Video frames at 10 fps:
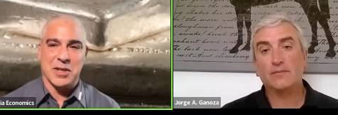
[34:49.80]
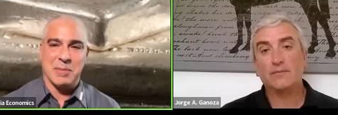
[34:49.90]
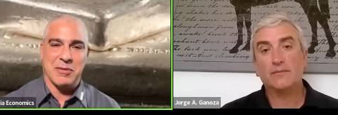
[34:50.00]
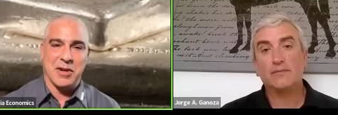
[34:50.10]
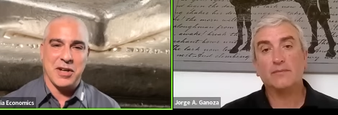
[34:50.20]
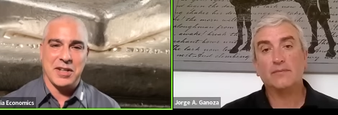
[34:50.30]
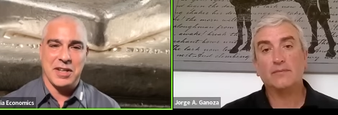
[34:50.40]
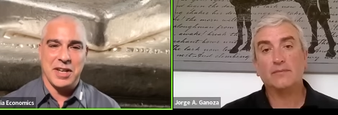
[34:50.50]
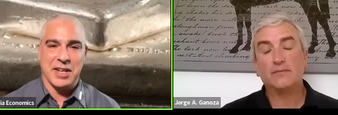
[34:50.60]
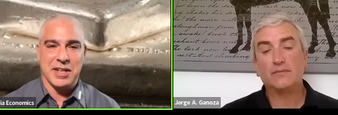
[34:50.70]
Speaker 1: up front
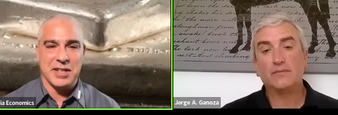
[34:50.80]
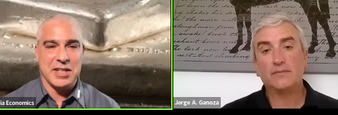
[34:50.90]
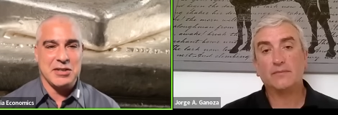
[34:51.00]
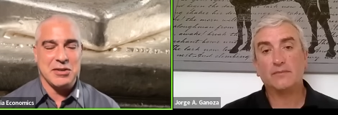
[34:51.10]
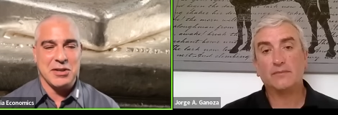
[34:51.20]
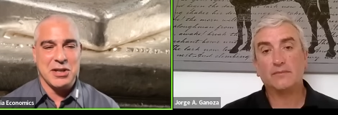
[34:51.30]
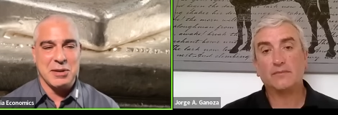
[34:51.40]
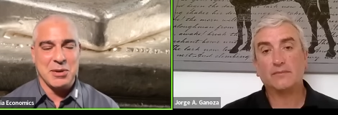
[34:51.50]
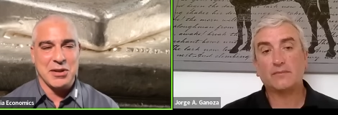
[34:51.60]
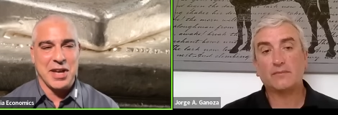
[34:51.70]
and it leads to a
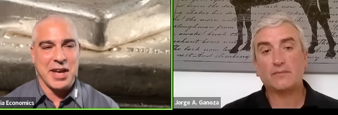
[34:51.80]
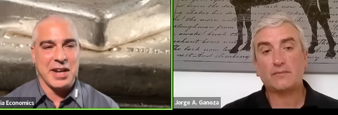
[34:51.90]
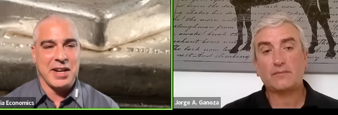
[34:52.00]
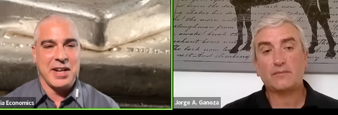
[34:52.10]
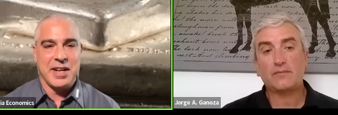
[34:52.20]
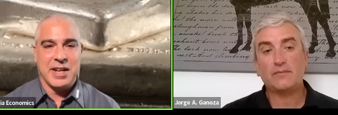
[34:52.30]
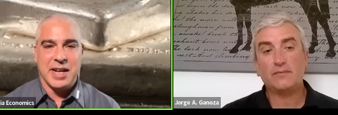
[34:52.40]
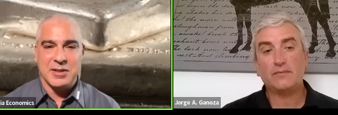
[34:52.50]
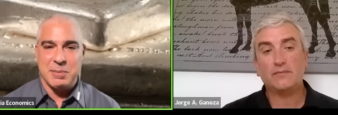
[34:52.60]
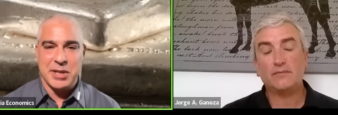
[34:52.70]
number that
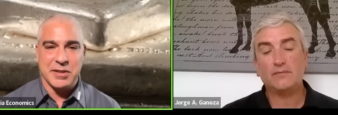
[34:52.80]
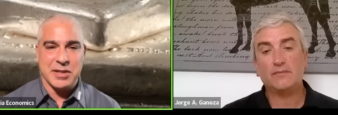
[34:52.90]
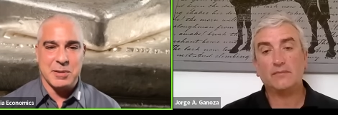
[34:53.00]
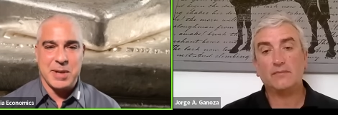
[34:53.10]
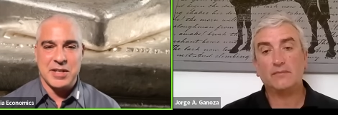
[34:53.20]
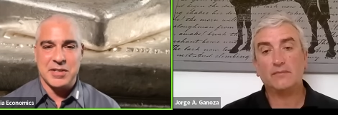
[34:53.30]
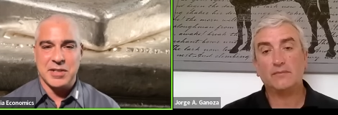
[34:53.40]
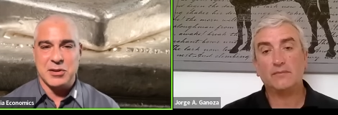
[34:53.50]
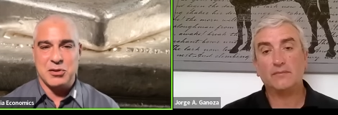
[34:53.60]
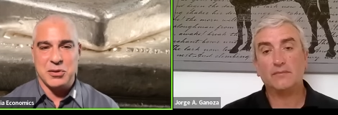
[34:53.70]
has a bigger expense in
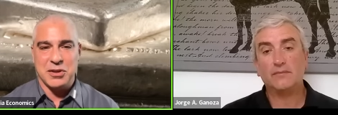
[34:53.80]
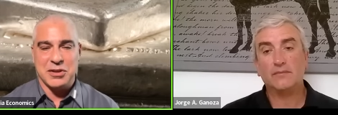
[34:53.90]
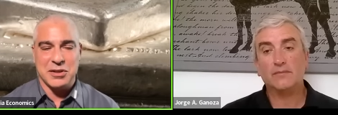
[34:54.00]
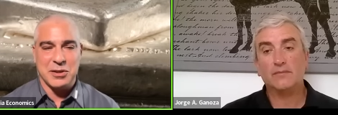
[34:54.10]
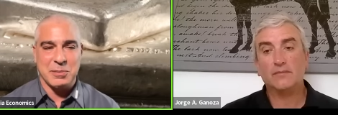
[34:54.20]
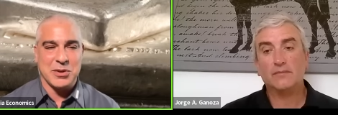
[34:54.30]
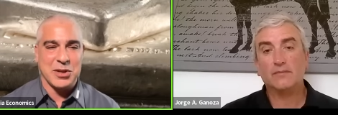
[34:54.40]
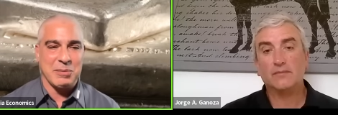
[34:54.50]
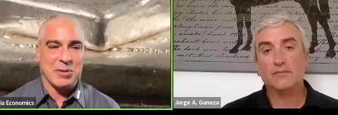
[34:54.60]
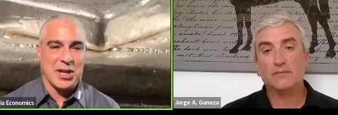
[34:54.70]
the short term,
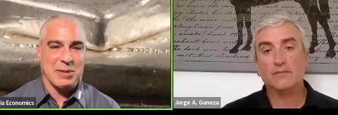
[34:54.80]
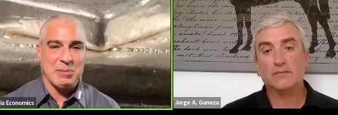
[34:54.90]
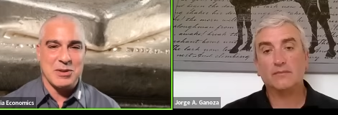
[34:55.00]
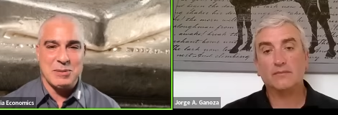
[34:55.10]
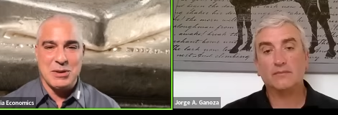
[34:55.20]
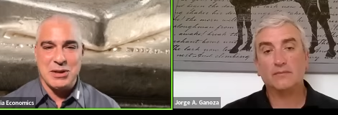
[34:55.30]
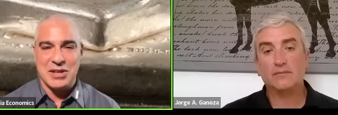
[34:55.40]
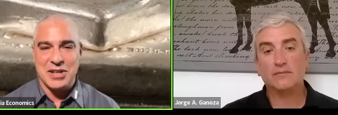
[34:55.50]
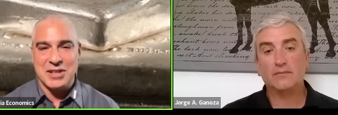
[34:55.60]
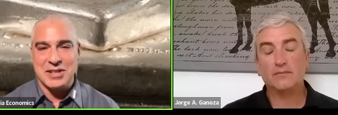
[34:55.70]
sometimes the
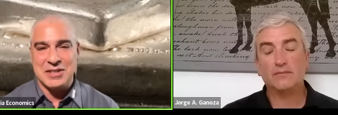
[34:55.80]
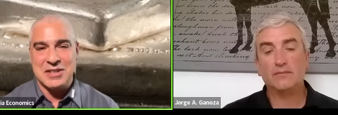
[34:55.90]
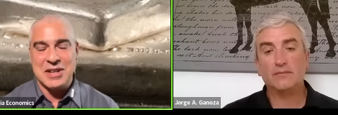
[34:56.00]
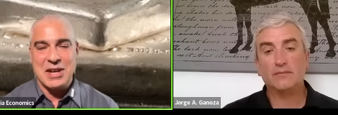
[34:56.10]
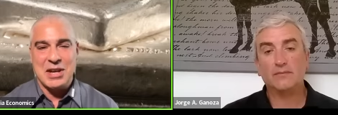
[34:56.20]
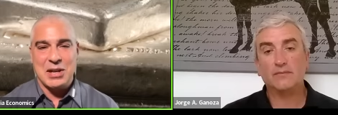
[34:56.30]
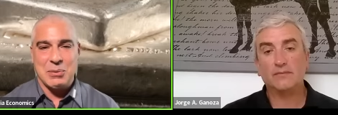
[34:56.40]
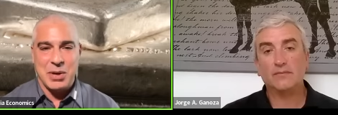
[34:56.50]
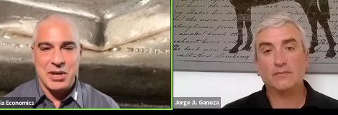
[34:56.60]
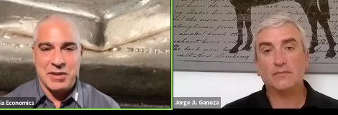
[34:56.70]
market is
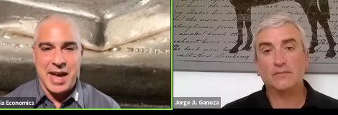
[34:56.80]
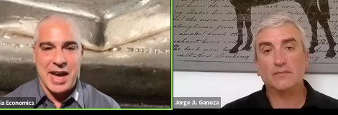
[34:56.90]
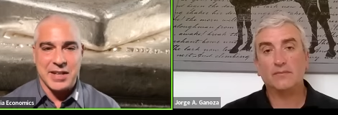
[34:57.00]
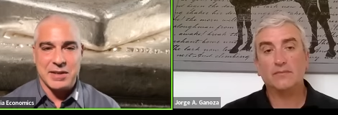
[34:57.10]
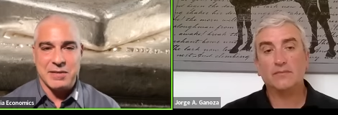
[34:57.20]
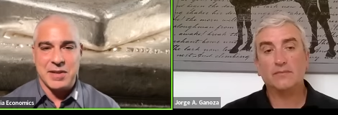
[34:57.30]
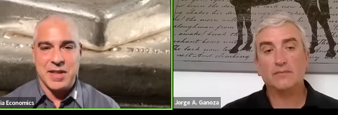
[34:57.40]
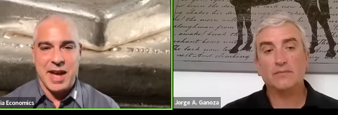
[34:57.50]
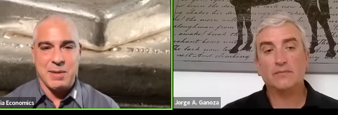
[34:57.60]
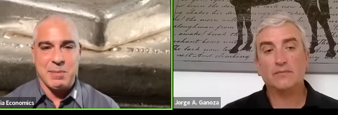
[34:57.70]
quite reactive to
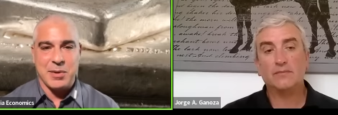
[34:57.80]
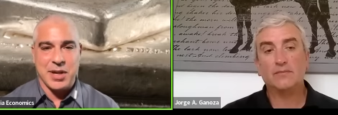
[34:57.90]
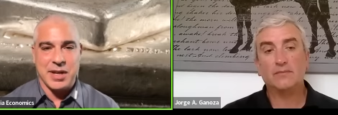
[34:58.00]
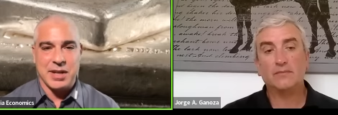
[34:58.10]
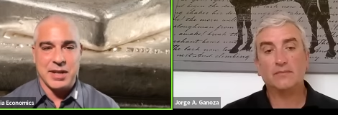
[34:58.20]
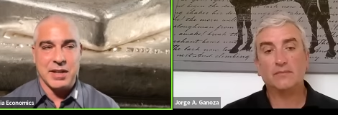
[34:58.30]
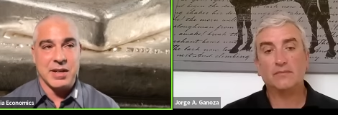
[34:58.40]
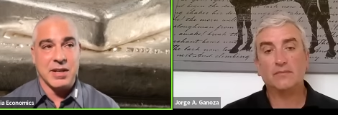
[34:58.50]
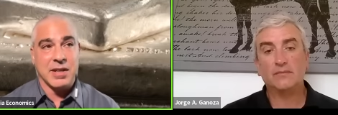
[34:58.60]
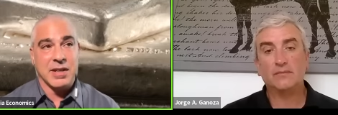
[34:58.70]
that, but
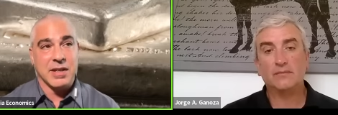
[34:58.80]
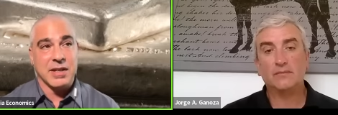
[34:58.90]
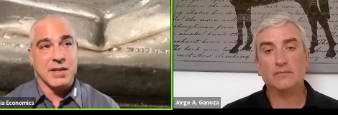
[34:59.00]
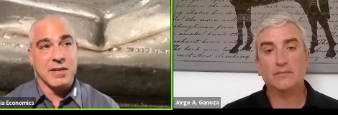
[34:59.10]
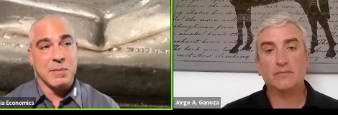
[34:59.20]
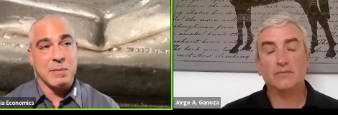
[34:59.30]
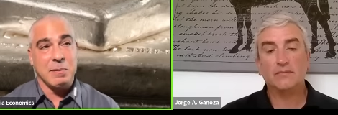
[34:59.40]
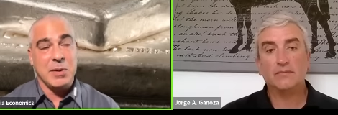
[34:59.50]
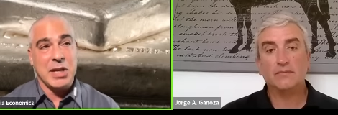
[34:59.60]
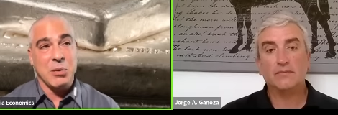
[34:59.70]

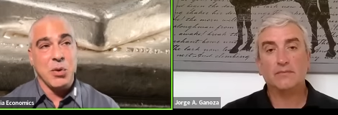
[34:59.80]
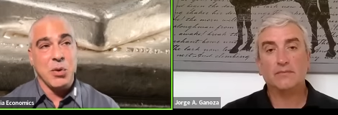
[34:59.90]
being